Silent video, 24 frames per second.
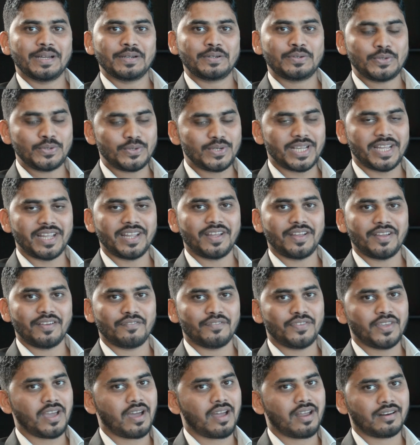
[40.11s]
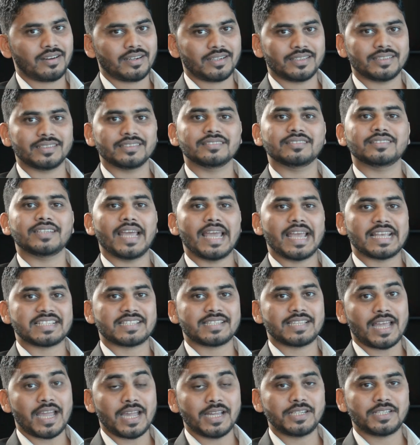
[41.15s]
Today we are
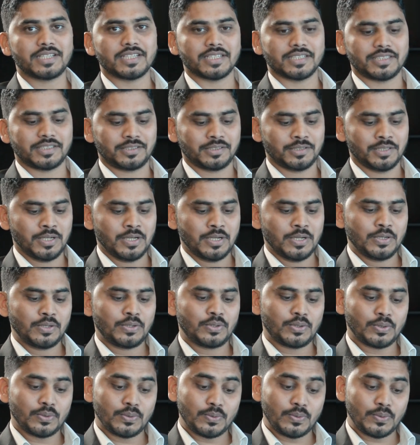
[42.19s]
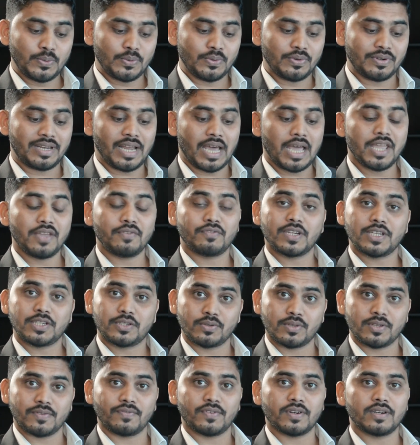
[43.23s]
excited to dive into
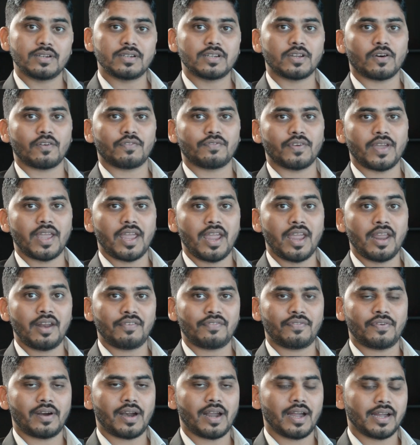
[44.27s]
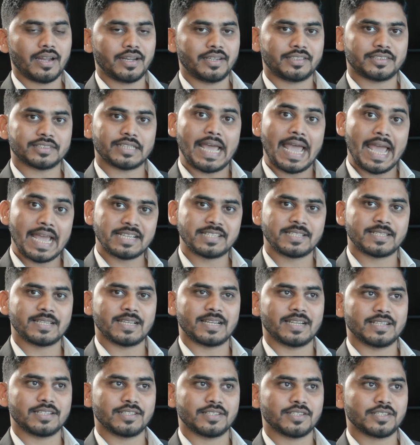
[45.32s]
the world of air freight
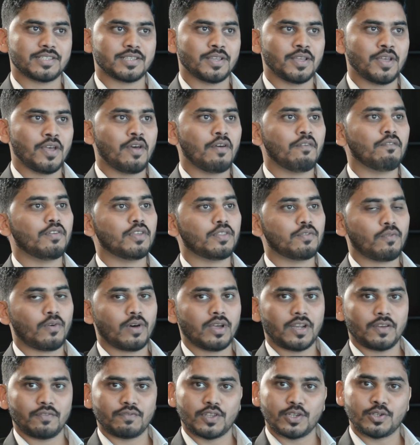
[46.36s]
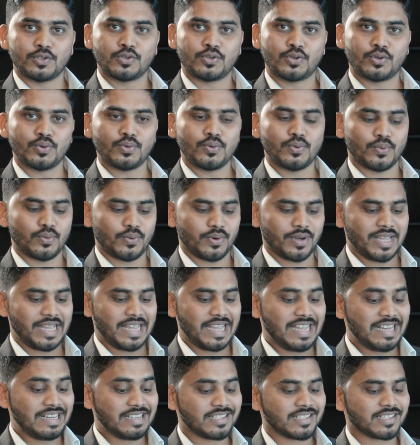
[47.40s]
excellence with one of the true
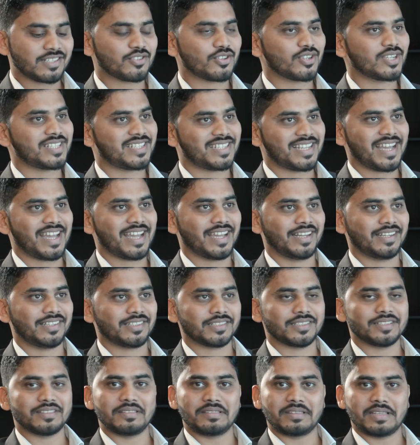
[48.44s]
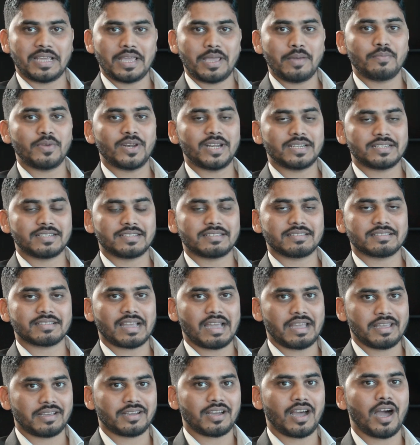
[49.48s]
industry giant, the Emirates
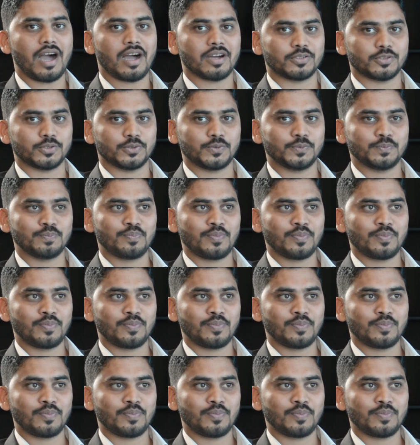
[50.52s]
SkyCargo.